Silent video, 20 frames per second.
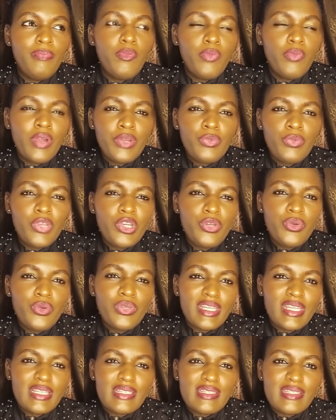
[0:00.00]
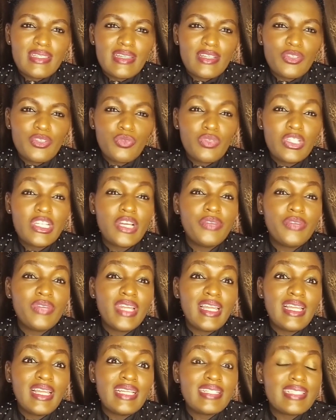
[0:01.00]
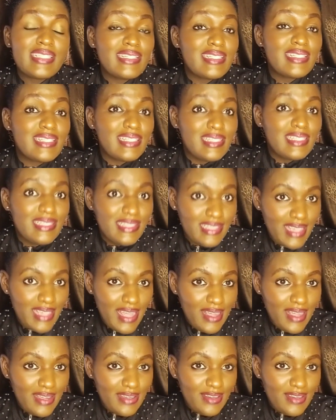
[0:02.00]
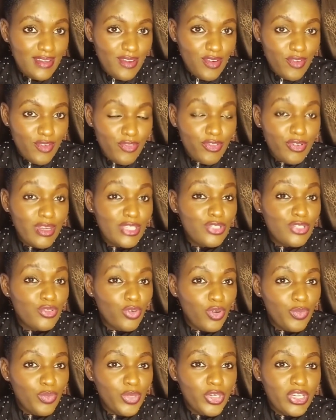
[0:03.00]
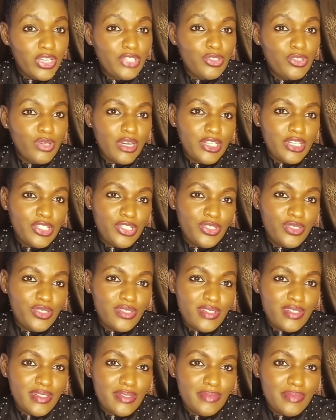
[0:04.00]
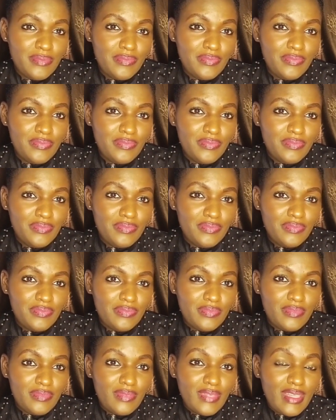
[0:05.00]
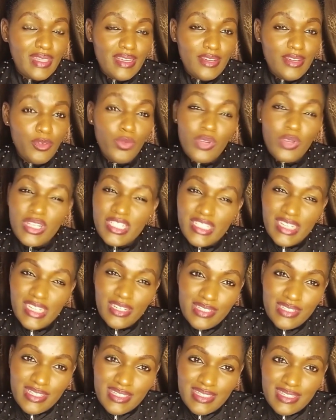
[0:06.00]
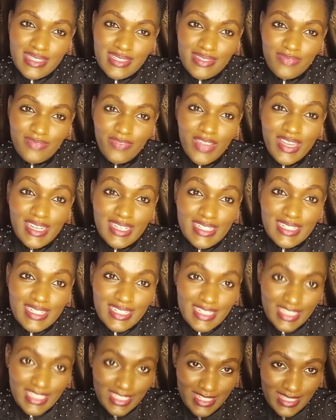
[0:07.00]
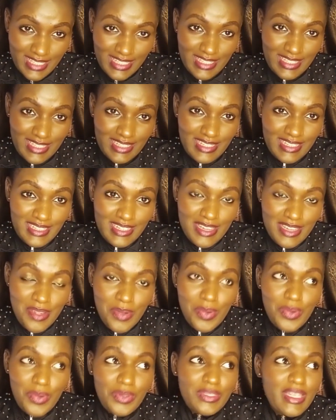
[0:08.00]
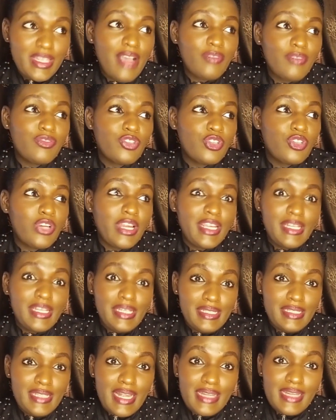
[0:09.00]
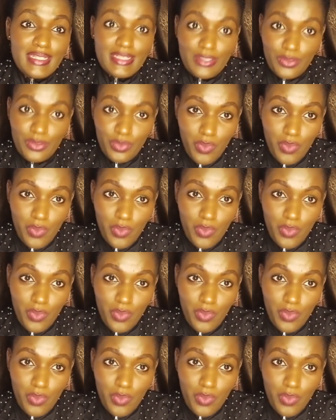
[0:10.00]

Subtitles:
when we do these things, we shall realize it's easier for us to communicate to our children. We shall find it easy. Because I have tried it and it's